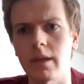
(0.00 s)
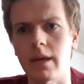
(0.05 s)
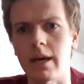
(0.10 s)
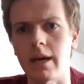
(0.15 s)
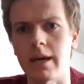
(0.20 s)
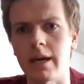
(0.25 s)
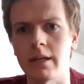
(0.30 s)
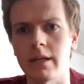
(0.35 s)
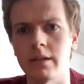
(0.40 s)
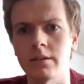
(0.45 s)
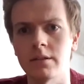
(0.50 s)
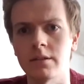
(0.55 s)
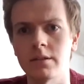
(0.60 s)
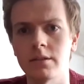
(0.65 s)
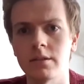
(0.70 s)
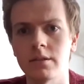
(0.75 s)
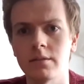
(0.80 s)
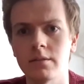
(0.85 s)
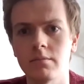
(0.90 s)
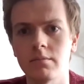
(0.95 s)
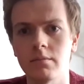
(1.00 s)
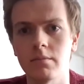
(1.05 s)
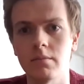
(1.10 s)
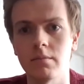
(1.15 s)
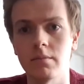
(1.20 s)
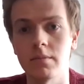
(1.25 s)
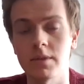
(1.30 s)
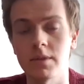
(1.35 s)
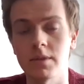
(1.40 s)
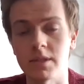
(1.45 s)
And
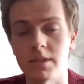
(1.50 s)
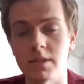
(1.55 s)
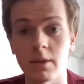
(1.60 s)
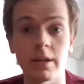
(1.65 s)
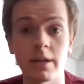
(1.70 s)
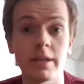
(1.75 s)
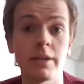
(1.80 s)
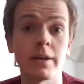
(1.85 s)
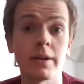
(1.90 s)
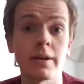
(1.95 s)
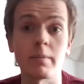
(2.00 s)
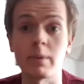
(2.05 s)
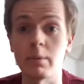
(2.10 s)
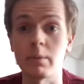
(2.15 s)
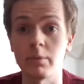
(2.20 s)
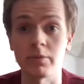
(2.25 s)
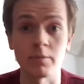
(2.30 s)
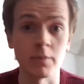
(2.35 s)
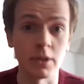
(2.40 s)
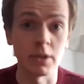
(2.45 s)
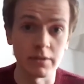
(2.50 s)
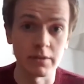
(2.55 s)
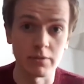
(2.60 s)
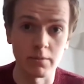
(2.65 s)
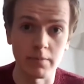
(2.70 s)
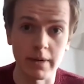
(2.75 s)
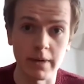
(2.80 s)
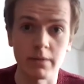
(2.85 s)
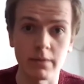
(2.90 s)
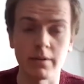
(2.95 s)
similarly, you get people from all
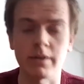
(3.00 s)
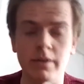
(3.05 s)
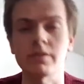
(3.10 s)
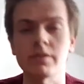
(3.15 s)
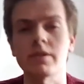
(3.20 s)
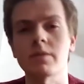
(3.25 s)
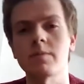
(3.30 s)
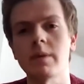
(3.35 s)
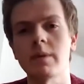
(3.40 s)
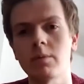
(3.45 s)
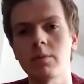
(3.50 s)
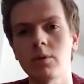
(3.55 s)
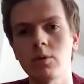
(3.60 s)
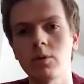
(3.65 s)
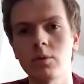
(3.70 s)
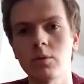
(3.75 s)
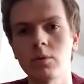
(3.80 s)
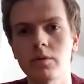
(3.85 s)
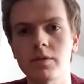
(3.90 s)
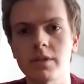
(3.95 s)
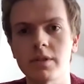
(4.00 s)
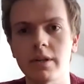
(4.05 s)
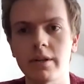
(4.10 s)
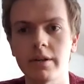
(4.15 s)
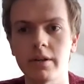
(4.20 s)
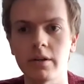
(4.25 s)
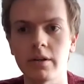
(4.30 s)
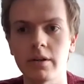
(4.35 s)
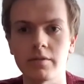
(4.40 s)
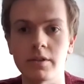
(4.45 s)
different backgrounds. There's people who would have
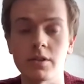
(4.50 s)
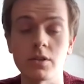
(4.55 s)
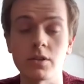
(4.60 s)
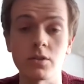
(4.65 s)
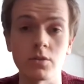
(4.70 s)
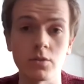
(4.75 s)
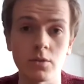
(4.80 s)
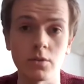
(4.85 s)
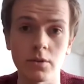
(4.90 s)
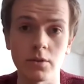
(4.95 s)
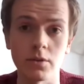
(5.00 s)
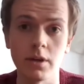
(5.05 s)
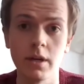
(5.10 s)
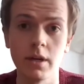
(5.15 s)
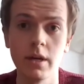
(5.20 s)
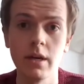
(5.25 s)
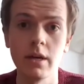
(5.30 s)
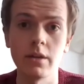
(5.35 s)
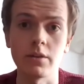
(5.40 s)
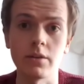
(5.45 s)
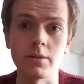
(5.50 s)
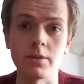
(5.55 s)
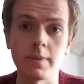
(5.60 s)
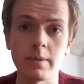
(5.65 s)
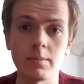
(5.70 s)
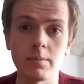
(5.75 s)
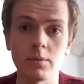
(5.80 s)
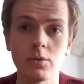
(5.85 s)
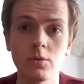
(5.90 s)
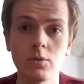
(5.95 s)
started off in store. There's
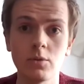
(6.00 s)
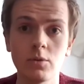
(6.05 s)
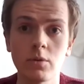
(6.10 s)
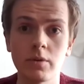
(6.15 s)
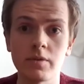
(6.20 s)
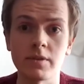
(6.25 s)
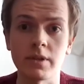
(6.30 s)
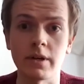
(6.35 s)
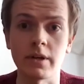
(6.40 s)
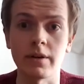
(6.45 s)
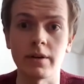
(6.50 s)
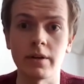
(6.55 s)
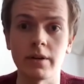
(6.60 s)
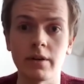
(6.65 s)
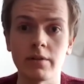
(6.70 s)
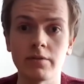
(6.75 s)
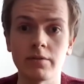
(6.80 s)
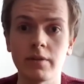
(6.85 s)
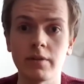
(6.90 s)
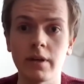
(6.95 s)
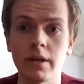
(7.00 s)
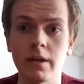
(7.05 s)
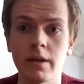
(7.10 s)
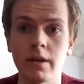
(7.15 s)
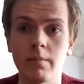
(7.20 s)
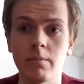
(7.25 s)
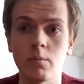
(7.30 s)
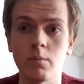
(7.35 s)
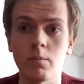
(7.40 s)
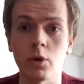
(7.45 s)
people who would have started off
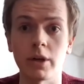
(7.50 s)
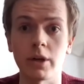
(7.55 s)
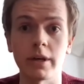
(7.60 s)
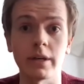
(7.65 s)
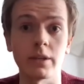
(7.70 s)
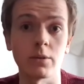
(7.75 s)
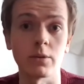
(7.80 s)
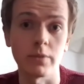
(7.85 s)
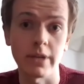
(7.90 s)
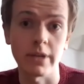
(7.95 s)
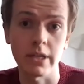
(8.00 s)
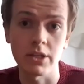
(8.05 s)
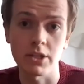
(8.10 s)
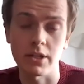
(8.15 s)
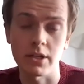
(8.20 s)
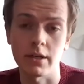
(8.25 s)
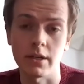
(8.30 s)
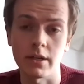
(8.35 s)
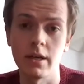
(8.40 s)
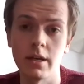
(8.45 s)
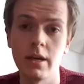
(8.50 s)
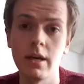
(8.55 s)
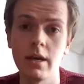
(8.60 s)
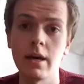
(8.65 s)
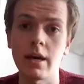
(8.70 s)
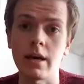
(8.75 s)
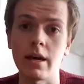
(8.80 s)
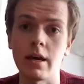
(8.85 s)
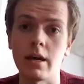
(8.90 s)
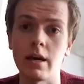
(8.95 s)
working in the region,
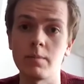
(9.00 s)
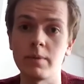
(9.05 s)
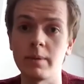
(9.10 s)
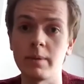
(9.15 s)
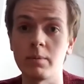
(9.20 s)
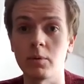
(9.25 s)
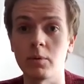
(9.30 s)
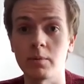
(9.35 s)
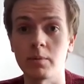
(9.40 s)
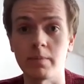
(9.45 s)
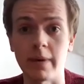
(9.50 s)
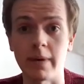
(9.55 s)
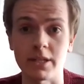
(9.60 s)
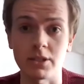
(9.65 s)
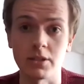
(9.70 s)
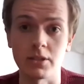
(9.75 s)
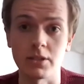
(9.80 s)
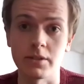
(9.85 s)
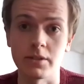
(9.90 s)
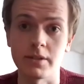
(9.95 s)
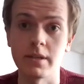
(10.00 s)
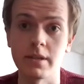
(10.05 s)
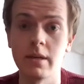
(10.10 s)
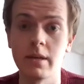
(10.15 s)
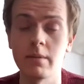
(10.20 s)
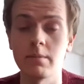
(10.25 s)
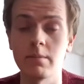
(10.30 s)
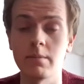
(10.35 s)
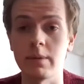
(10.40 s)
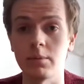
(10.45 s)
people with bachelors,
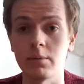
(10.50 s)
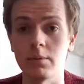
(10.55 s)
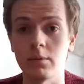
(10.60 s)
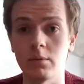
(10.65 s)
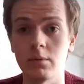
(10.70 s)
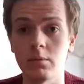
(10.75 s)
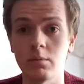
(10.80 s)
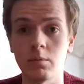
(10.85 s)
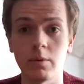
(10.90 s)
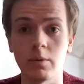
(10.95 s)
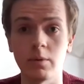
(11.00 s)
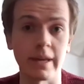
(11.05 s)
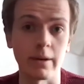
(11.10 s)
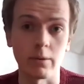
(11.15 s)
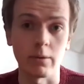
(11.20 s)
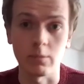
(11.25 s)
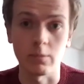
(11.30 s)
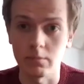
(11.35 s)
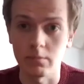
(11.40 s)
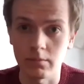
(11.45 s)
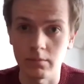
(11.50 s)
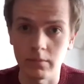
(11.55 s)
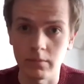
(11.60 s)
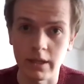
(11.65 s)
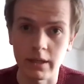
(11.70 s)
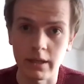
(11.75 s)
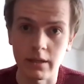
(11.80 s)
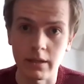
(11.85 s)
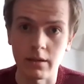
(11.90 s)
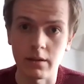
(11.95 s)
people without
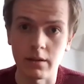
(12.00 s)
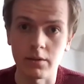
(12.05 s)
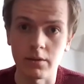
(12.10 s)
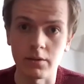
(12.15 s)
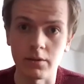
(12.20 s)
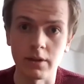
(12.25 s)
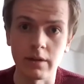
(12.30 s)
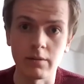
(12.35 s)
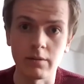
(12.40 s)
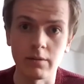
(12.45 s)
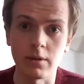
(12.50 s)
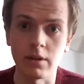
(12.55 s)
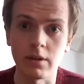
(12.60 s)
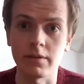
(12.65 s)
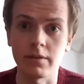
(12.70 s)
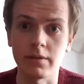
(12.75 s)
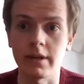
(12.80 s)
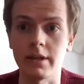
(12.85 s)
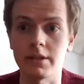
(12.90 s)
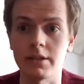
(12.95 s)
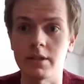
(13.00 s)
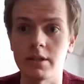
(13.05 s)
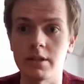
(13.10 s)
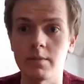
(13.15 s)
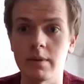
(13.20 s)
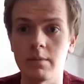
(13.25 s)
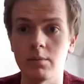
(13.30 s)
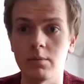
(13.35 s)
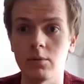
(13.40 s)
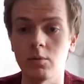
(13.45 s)
third level qualifications,
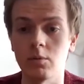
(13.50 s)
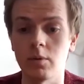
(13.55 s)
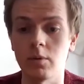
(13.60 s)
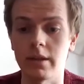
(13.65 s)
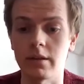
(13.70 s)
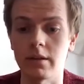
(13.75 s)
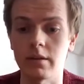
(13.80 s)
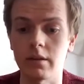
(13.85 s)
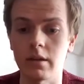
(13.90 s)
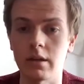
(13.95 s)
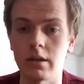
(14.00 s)
people with